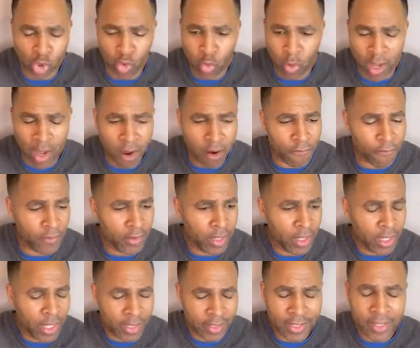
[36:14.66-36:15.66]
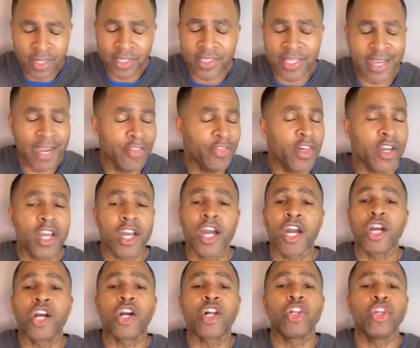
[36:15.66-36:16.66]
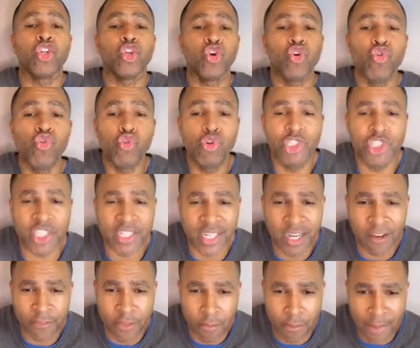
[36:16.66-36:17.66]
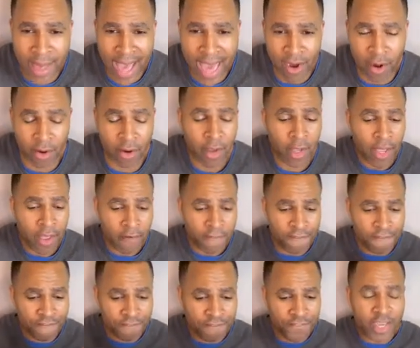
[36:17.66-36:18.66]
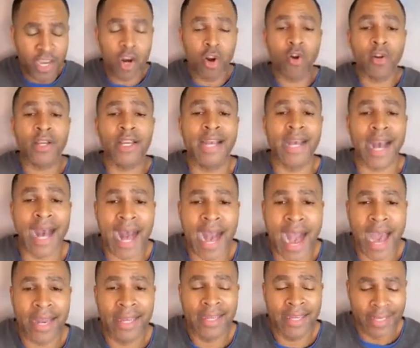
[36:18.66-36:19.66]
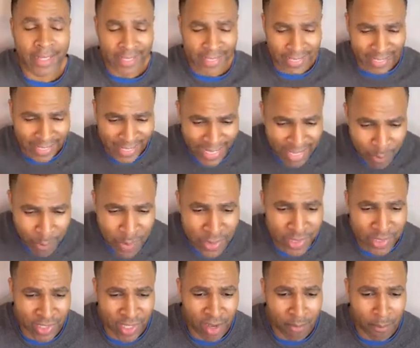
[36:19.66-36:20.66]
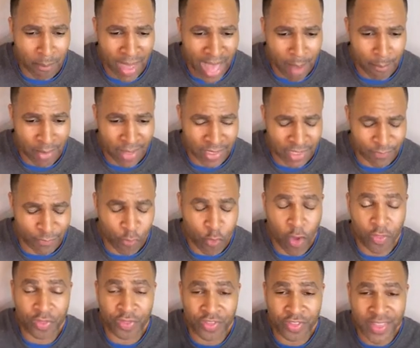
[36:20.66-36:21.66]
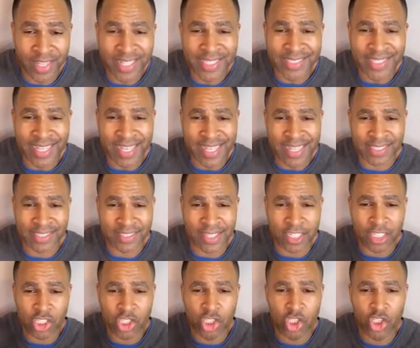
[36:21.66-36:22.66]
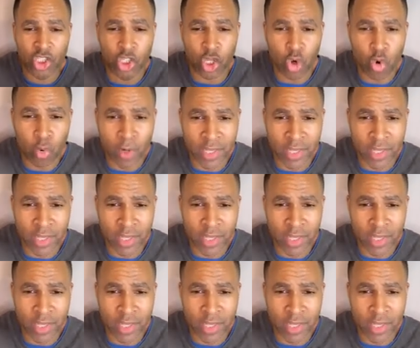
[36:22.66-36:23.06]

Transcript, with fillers: let us hear the conclusion of the matter. Fear God, keep his commandments, for this is the duty of man.